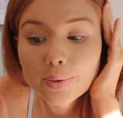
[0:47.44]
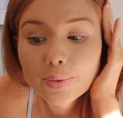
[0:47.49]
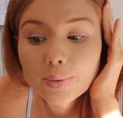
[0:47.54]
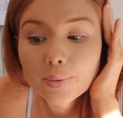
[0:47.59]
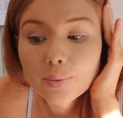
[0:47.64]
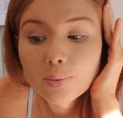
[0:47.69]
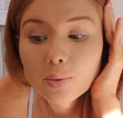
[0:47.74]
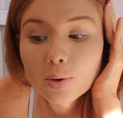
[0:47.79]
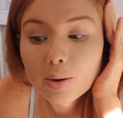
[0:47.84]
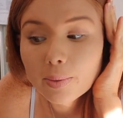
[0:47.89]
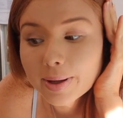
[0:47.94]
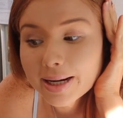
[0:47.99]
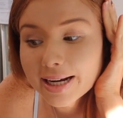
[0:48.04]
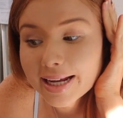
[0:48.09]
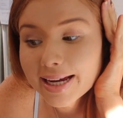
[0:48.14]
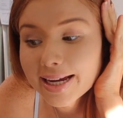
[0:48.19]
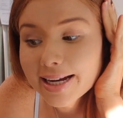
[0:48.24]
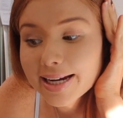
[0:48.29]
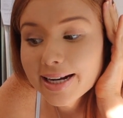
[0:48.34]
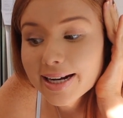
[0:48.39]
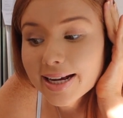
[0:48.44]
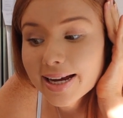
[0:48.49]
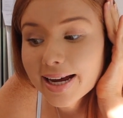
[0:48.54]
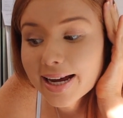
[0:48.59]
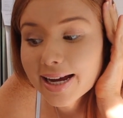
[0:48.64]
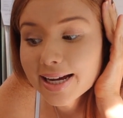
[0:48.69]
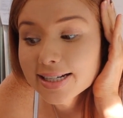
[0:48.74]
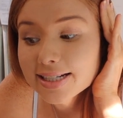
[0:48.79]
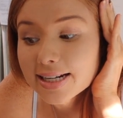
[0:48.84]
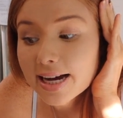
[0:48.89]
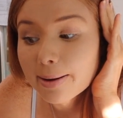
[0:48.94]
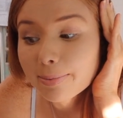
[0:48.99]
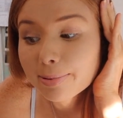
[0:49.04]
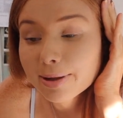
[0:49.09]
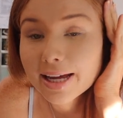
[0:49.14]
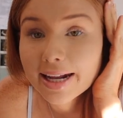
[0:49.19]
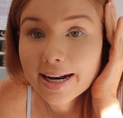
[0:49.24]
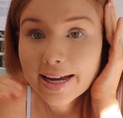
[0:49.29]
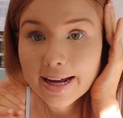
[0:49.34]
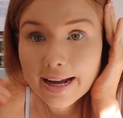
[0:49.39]
what we need, and I
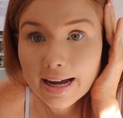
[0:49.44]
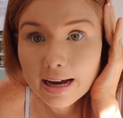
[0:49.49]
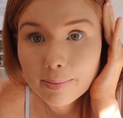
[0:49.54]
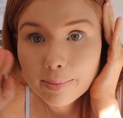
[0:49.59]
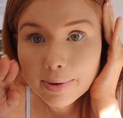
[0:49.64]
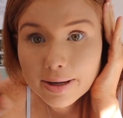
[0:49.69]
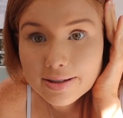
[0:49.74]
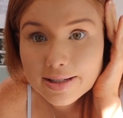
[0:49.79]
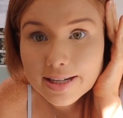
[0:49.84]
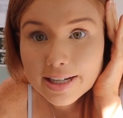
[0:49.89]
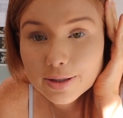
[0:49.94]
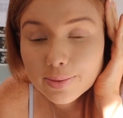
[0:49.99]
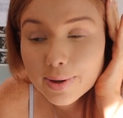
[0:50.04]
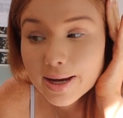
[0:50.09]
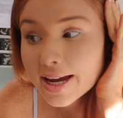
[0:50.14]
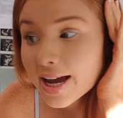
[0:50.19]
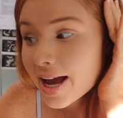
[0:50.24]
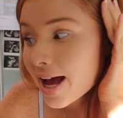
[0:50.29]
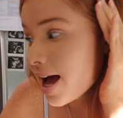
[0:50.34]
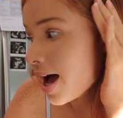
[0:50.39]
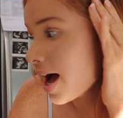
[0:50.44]
plan out our meals each week.